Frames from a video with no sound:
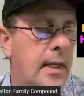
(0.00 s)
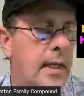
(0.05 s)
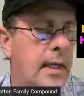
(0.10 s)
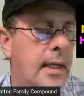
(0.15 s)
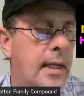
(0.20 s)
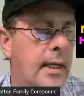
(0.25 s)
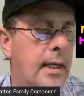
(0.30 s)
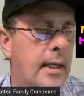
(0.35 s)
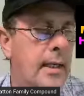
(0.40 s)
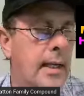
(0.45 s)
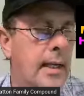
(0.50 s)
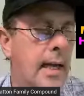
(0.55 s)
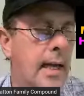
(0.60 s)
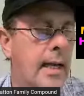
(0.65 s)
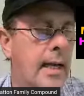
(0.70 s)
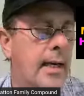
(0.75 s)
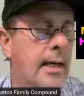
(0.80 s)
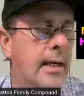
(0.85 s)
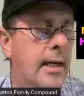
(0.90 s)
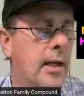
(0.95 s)
He
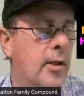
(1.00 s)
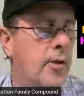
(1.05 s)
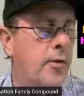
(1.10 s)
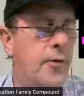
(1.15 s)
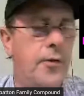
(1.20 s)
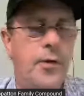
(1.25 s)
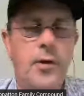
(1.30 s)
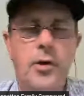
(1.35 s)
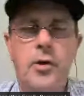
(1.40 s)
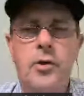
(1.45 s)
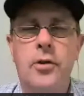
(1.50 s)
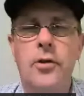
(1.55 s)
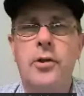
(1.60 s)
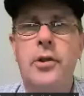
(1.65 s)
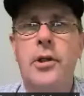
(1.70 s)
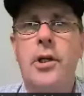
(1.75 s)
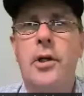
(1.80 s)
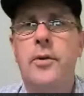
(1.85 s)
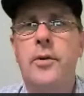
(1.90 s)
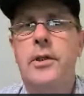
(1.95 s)
had another funeral
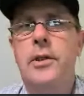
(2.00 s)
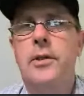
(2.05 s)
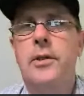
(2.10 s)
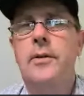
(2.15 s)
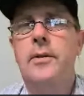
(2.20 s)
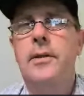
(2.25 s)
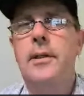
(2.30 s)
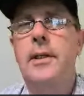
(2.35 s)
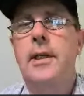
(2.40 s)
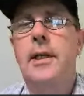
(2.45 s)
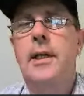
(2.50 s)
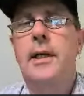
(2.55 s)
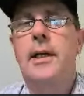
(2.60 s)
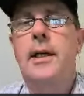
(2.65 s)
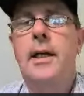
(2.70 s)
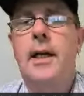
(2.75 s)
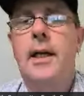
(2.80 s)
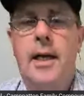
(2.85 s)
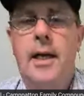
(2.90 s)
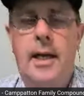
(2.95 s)
to go to.
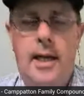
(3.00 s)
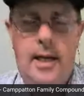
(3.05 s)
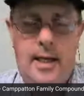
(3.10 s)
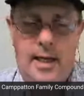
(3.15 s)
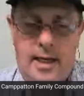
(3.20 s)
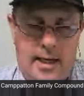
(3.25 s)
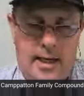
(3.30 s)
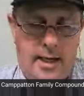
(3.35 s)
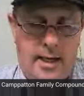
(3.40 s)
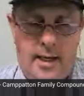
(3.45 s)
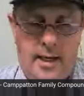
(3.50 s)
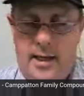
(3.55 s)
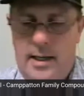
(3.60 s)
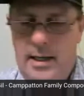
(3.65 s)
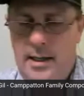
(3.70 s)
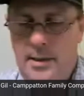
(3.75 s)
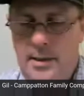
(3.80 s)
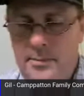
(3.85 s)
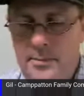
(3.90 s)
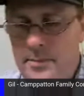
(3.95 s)

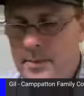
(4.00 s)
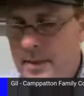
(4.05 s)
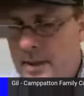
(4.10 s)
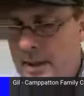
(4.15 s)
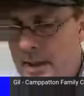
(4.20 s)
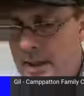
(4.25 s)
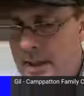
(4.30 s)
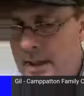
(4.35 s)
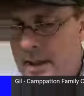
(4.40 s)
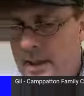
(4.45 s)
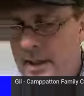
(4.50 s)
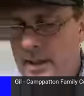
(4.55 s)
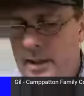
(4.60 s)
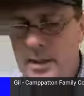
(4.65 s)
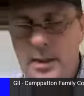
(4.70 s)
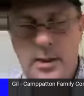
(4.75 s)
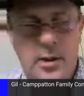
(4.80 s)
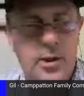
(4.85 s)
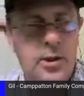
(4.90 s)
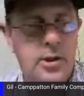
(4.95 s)

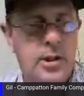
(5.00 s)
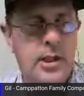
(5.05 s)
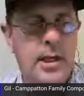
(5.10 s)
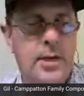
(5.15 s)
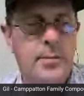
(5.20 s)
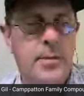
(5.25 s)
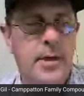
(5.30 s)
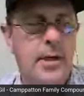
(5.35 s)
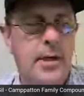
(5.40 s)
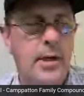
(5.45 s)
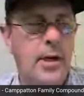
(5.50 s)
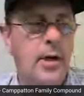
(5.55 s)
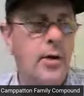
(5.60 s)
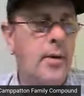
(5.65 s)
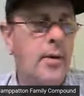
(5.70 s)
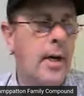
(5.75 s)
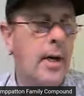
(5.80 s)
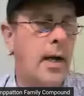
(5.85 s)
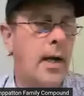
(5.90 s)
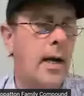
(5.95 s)
And just to let everybody
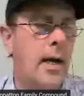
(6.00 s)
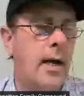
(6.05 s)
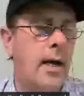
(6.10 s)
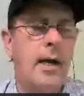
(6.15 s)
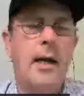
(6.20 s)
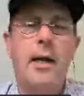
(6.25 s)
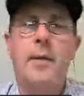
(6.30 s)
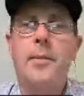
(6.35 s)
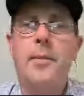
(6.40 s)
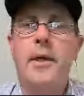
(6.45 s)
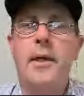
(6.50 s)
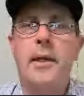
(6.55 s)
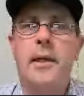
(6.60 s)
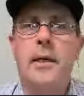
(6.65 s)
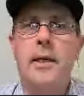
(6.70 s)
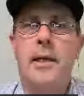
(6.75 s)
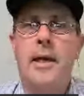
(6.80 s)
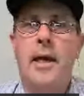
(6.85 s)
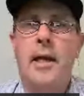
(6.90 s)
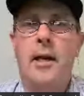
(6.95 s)
know, I'm in
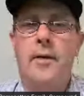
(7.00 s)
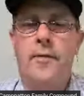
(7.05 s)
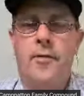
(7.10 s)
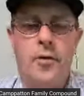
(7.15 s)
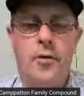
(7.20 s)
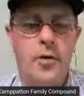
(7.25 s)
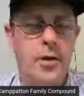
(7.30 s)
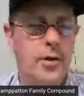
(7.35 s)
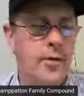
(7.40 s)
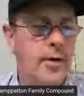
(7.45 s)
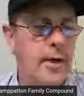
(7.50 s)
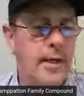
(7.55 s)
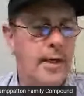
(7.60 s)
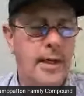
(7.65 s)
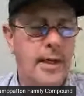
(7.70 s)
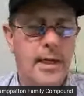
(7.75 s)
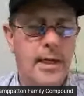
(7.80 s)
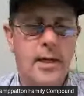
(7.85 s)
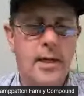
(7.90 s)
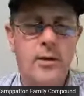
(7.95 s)
California right
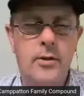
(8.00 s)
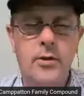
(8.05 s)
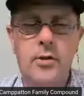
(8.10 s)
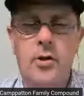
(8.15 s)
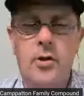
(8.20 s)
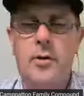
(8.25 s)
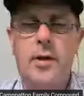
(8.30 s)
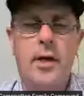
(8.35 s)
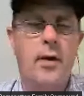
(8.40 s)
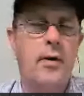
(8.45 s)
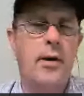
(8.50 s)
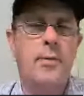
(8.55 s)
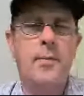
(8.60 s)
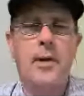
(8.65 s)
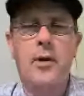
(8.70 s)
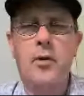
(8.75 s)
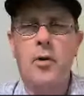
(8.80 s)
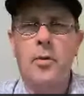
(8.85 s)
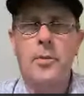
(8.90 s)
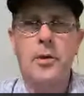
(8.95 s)
now, so I don't have my
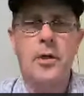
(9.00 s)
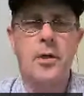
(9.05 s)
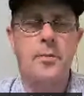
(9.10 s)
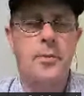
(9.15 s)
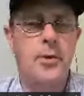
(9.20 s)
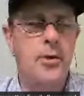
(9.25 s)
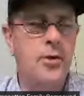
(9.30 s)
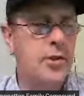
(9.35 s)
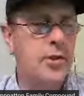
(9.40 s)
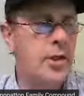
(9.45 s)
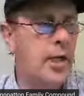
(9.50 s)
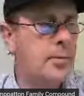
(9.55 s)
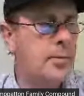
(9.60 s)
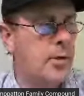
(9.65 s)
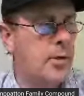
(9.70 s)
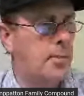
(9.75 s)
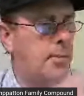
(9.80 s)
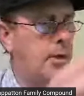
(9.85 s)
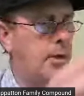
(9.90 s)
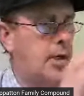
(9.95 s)
normal computer set up, so
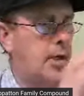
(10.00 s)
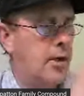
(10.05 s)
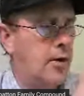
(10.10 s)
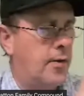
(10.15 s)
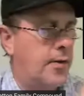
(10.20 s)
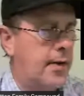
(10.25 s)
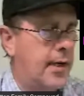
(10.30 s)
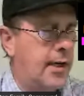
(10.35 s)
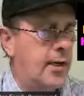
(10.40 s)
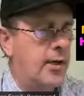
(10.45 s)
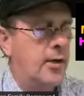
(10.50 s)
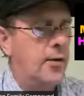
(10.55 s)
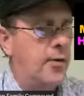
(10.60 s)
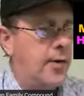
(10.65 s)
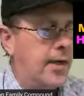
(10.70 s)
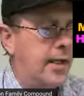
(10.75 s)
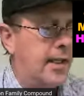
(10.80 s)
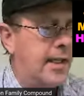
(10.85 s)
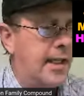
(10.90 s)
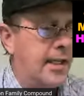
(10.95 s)
I'm looking over here to
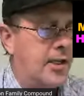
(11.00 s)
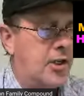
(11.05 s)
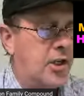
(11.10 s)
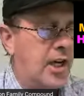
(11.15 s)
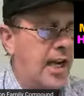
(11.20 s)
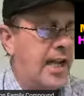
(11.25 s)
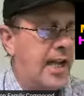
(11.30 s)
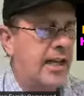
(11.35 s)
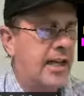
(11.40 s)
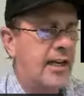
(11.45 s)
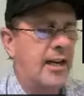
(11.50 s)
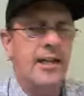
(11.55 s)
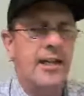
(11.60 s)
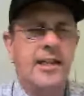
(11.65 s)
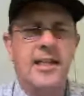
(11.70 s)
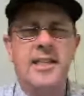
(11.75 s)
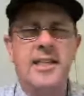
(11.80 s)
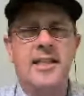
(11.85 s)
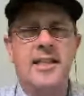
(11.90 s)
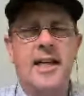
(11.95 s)
read the chat on
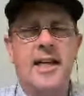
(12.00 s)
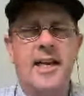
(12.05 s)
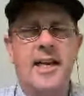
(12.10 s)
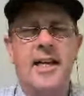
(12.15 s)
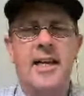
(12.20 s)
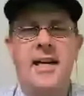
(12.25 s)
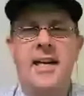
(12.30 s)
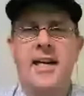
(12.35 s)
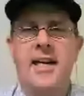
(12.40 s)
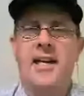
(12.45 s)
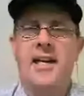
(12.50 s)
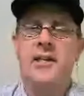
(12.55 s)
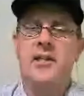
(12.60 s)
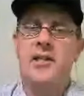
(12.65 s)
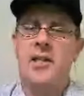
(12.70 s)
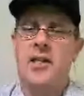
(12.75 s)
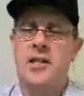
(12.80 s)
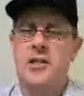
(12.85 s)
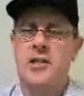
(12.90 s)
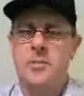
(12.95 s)
this side. I
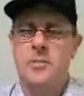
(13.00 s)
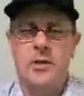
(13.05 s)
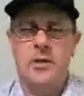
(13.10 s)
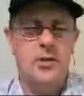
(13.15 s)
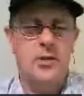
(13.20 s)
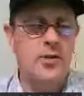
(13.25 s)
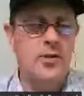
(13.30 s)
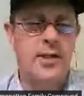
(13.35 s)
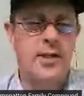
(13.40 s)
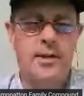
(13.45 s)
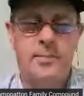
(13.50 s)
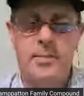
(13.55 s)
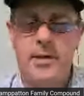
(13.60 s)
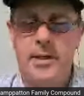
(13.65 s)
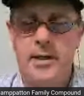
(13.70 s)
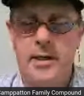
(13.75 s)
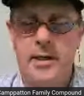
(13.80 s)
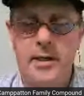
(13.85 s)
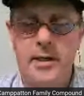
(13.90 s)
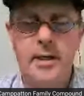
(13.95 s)
just got a small screen up
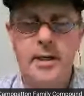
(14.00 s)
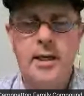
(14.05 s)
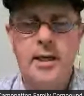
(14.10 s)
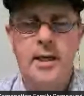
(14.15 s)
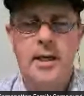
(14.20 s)
here.